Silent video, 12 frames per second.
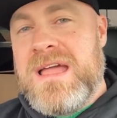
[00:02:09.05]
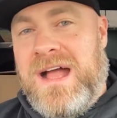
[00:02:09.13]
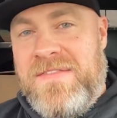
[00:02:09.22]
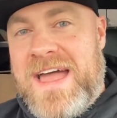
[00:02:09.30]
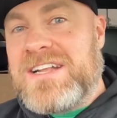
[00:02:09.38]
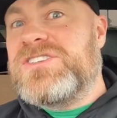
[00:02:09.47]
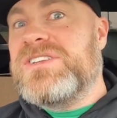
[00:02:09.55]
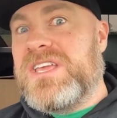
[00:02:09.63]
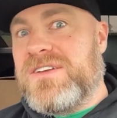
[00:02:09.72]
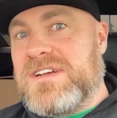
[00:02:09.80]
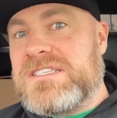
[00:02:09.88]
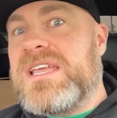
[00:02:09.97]
And that should
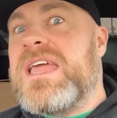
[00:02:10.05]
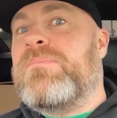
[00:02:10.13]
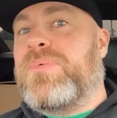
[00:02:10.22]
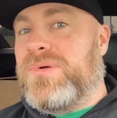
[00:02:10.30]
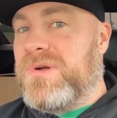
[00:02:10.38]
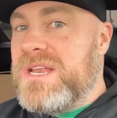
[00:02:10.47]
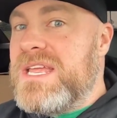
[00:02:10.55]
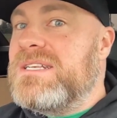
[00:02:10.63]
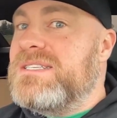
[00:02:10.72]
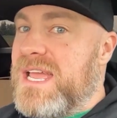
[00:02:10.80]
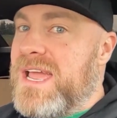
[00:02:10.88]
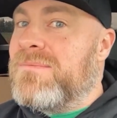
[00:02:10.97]
give us a pretty
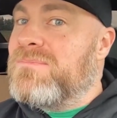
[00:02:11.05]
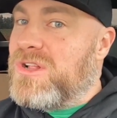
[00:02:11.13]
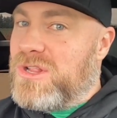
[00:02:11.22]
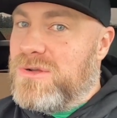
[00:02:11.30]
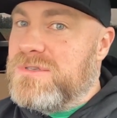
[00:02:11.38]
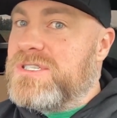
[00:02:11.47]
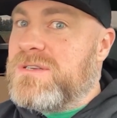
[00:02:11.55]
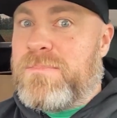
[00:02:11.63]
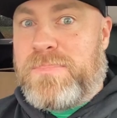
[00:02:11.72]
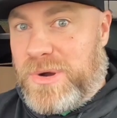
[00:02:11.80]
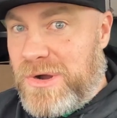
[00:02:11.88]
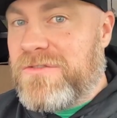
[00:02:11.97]
damn close to
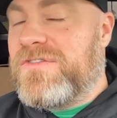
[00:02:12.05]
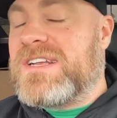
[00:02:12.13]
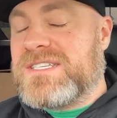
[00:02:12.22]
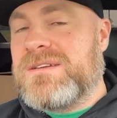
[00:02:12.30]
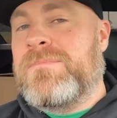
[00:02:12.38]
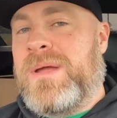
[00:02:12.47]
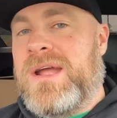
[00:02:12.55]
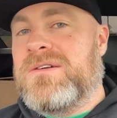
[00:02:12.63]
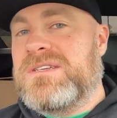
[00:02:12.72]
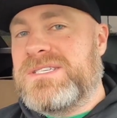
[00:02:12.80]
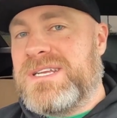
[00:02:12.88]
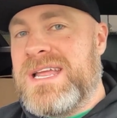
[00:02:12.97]
perfect
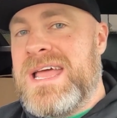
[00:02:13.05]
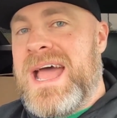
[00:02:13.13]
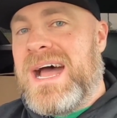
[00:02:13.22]
comparison